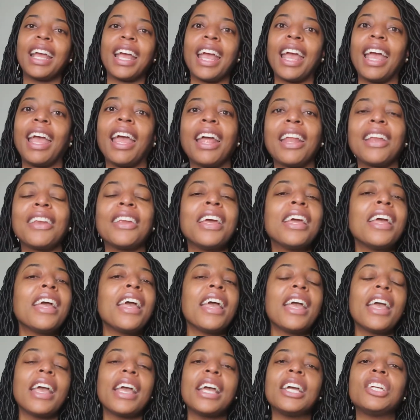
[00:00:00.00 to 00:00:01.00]
And
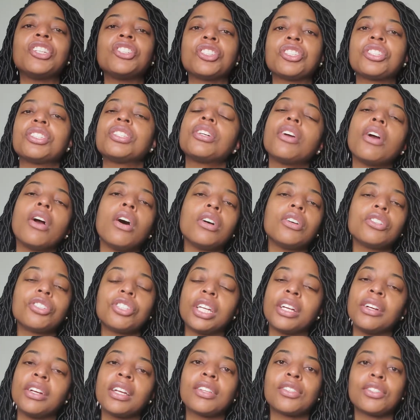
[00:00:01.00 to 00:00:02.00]
it's just, they're all
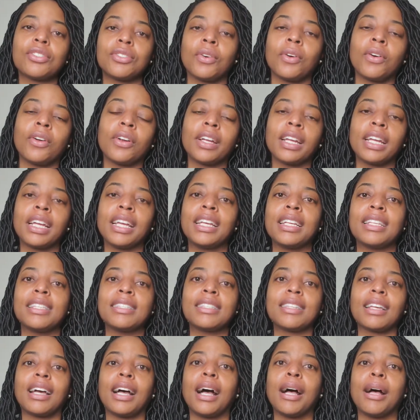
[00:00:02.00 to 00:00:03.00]
sharing stories.